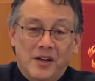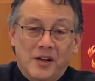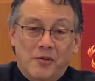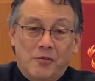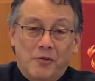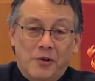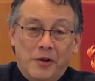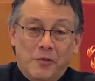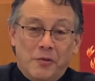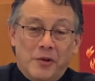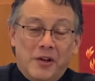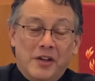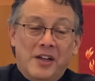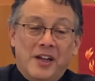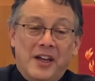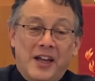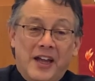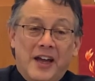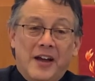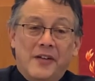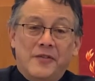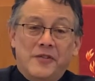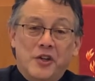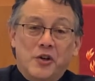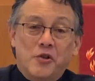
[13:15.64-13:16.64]
we really
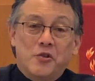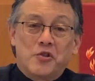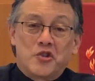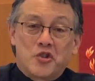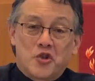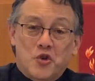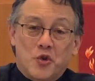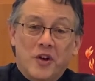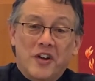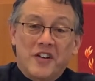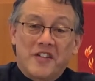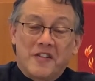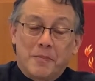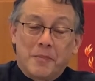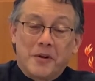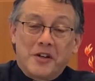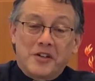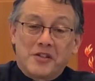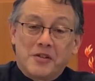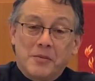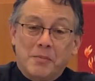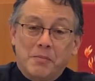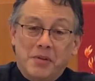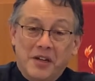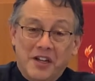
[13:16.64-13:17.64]
have no choice but
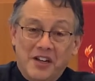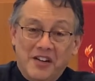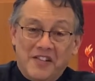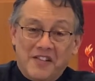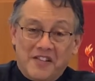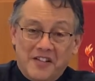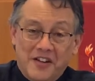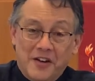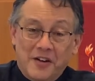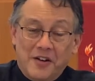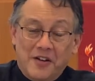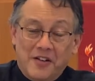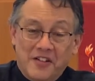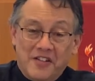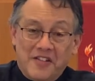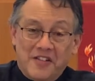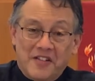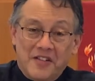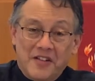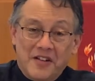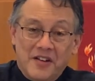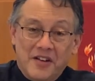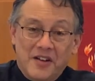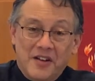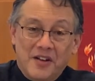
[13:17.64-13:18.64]
to be sinners.
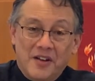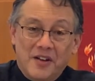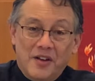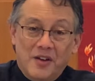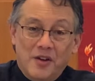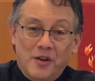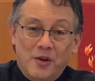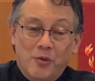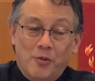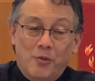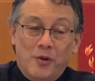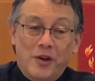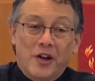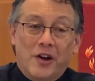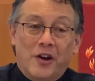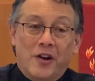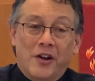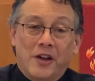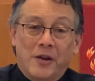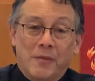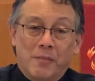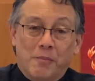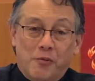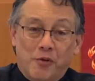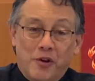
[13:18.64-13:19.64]
We are
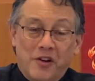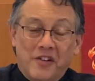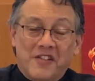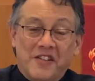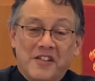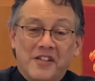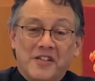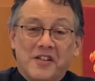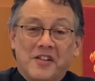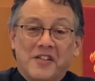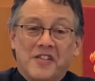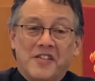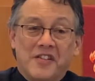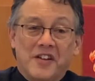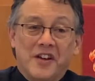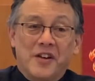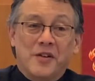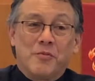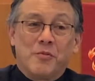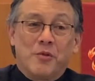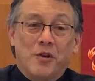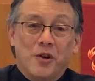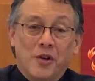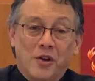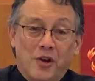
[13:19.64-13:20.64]
imprisoned to
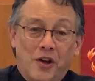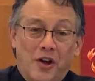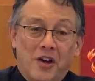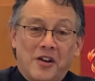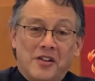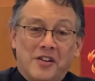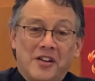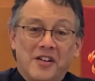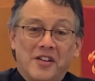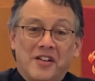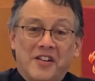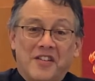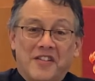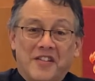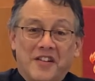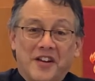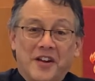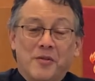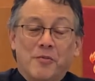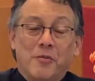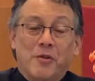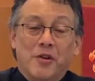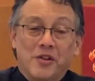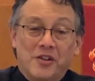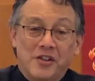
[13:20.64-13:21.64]
sin, we're locked into
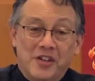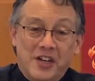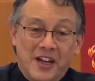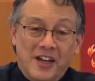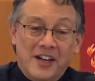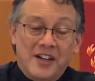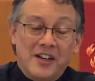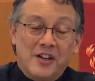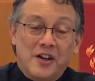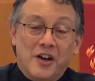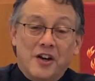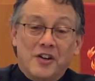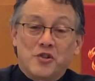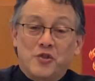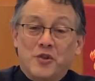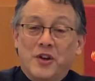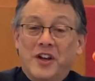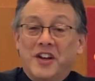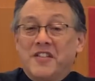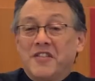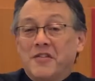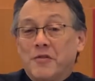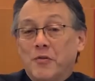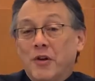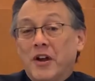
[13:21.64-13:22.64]
sin, we're dead in our
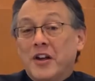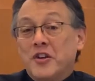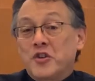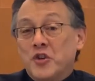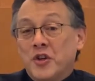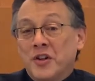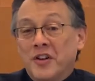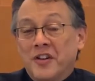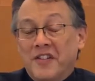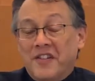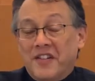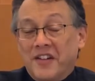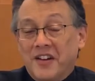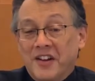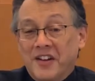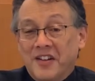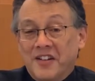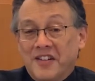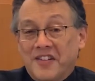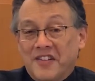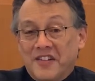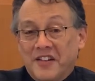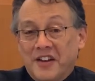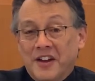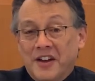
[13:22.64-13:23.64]
transgressions in
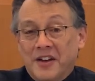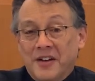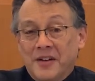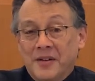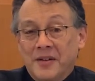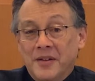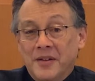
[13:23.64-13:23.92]
sin.